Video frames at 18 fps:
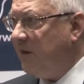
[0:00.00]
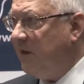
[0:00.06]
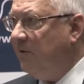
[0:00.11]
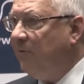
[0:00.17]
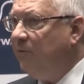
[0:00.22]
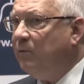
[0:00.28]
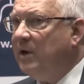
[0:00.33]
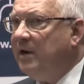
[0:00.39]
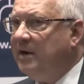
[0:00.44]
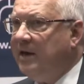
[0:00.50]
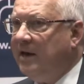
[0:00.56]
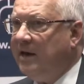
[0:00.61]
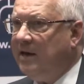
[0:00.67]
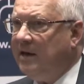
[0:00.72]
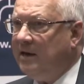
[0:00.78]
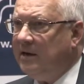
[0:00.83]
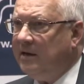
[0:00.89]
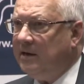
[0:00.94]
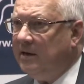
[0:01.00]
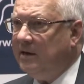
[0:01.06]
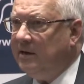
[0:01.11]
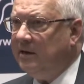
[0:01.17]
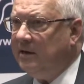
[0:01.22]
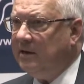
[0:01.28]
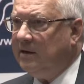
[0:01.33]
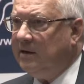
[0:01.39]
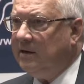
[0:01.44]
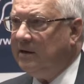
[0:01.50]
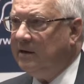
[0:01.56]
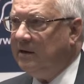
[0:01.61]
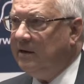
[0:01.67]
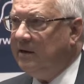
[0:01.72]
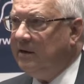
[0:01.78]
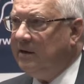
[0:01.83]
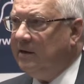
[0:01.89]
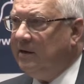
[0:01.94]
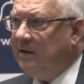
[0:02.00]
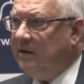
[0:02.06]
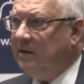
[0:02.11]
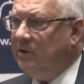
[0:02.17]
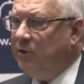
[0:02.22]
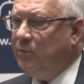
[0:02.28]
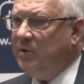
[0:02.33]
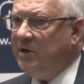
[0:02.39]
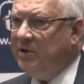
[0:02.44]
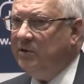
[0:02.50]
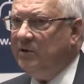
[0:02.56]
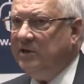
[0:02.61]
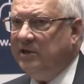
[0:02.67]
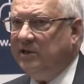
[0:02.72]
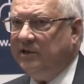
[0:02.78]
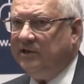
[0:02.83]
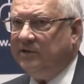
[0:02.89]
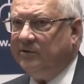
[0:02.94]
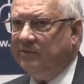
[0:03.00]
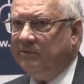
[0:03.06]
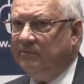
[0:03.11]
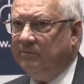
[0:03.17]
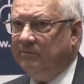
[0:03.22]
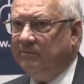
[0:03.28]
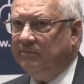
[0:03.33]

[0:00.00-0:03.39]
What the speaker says: If one day in the Middle East,